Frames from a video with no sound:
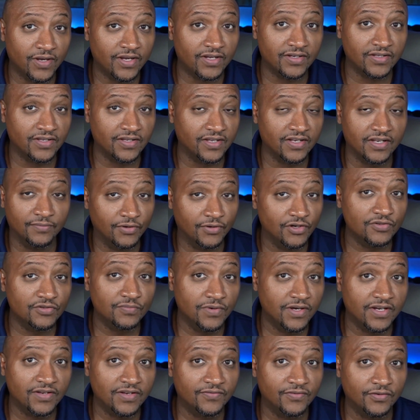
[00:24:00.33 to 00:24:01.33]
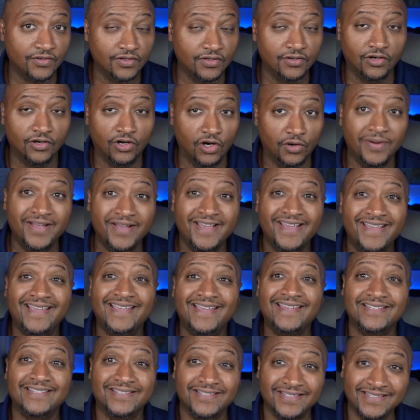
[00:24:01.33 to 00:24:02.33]
way to get the most money for your home
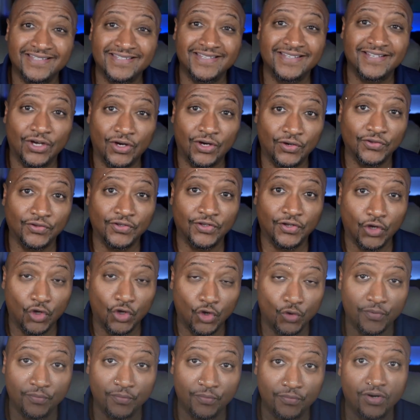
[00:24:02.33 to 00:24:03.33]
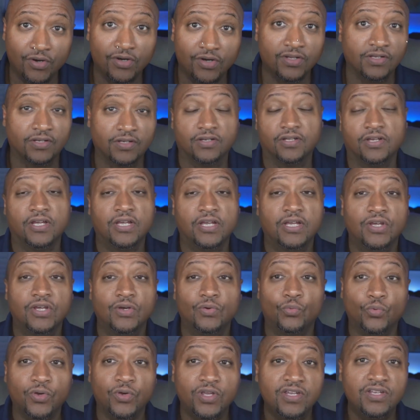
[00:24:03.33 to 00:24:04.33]
is listing on the open market.
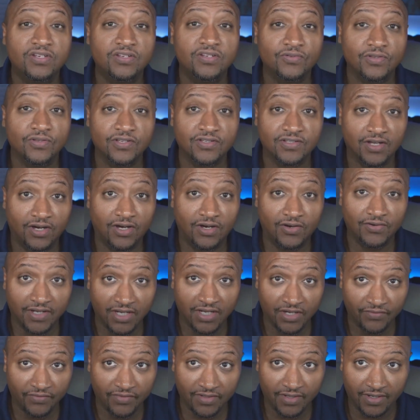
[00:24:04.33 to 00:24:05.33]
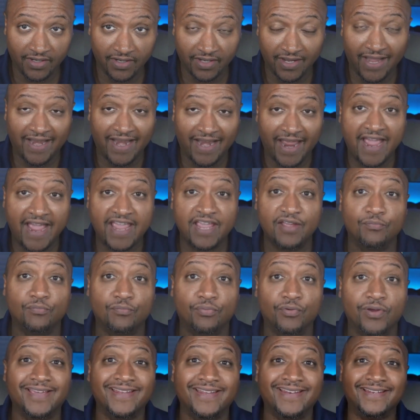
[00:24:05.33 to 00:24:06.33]
We do this all day, every day, and I am
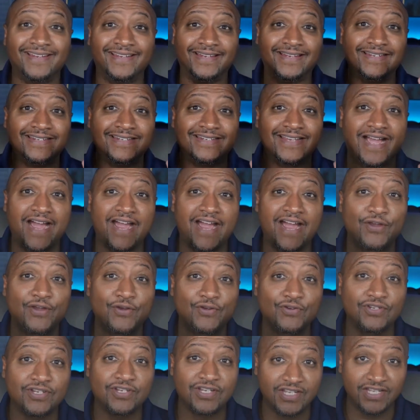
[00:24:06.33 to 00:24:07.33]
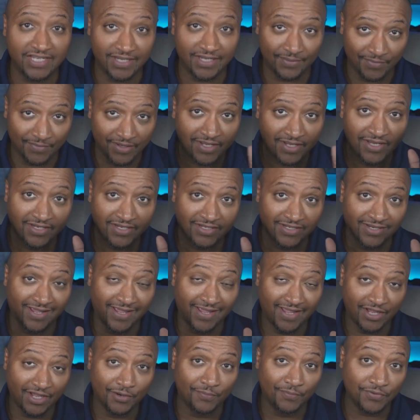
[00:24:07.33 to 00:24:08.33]
bringing an entire team to
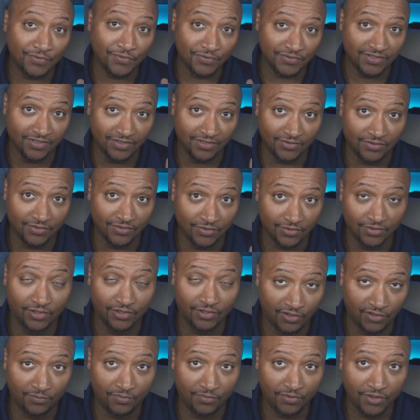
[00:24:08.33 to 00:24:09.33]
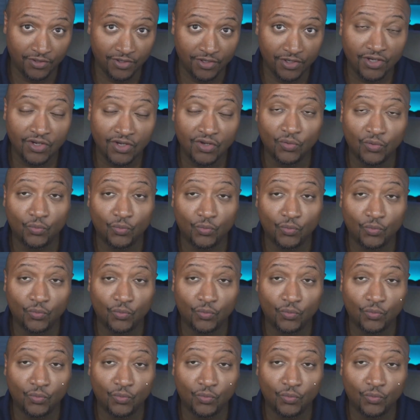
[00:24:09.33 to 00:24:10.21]
help you sell your home. We